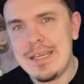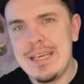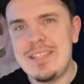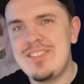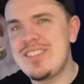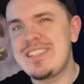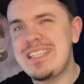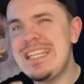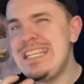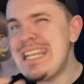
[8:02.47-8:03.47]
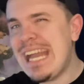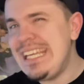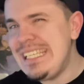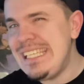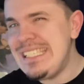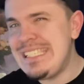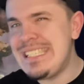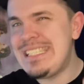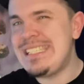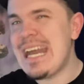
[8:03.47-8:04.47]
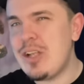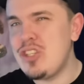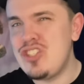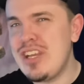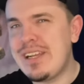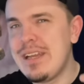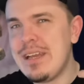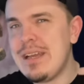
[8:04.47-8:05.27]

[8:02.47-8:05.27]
It's just such a 90s nostalgic